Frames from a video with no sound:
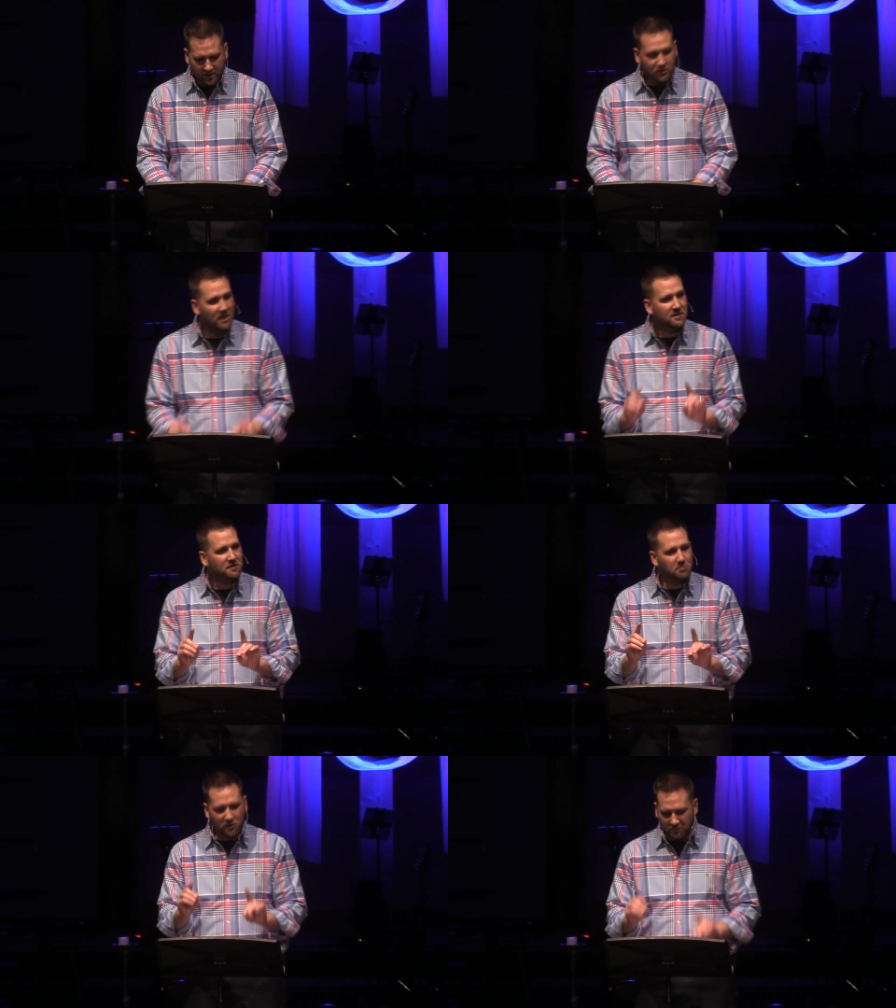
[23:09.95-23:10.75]

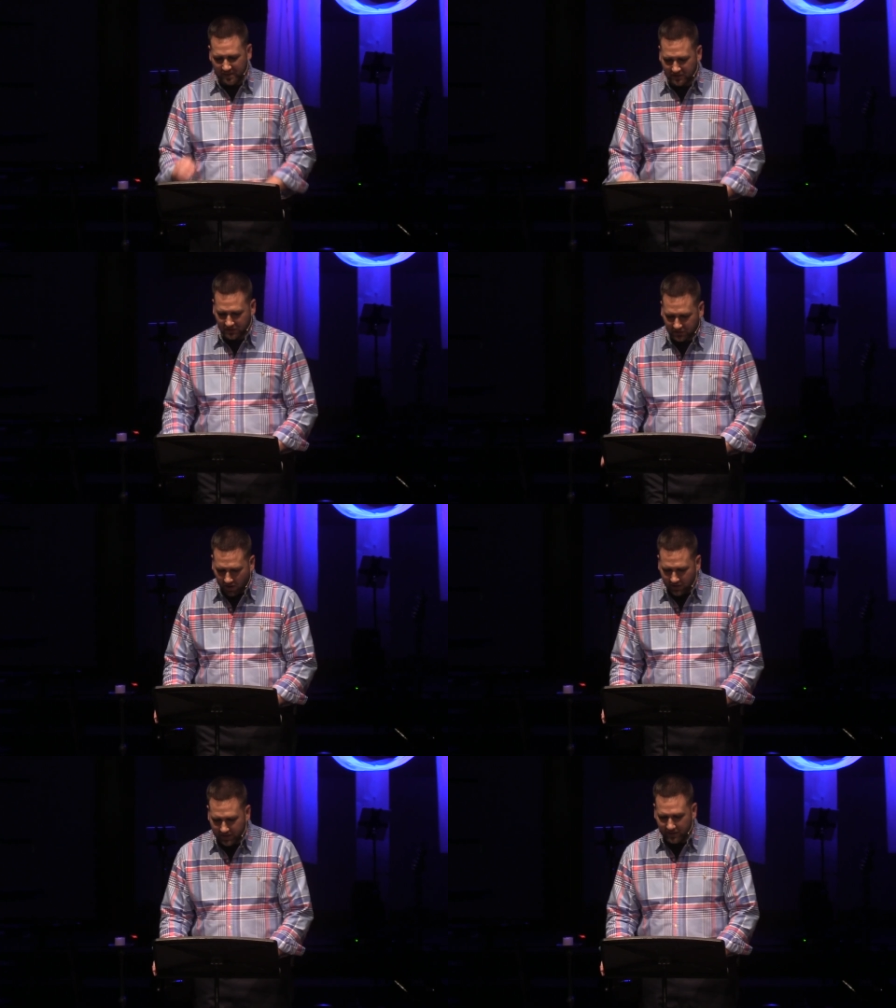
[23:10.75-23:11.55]
Jesus' movement
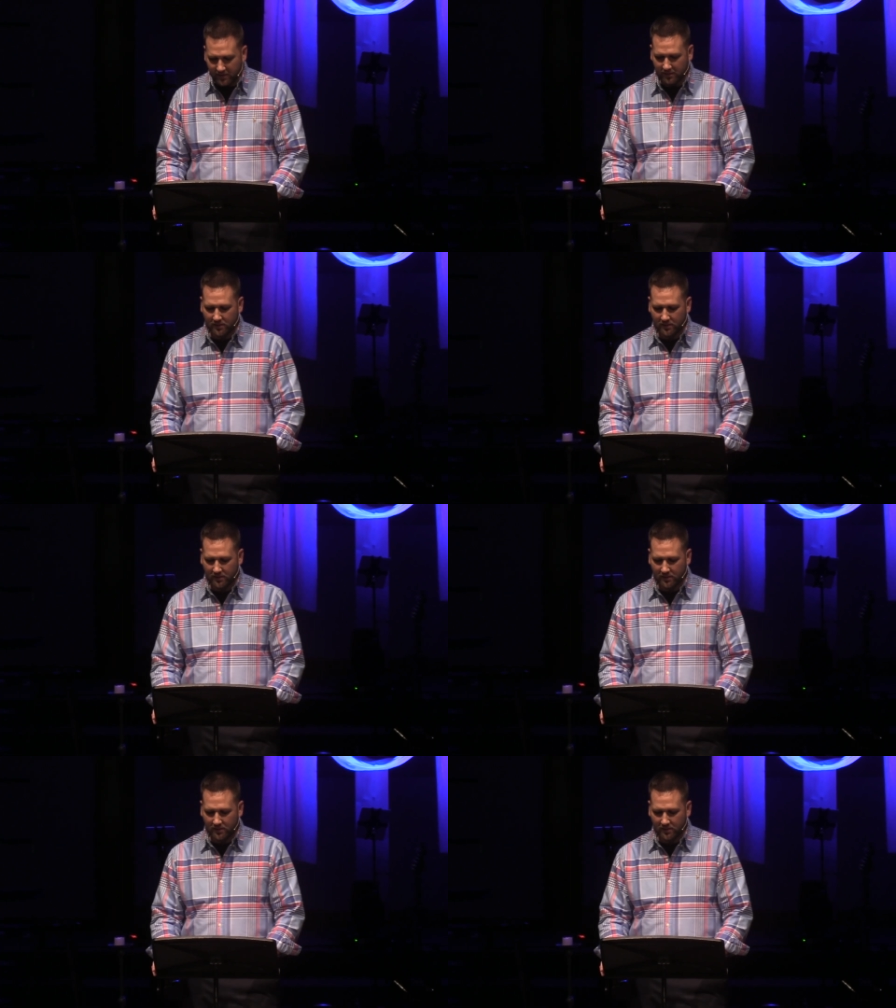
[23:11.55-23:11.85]
started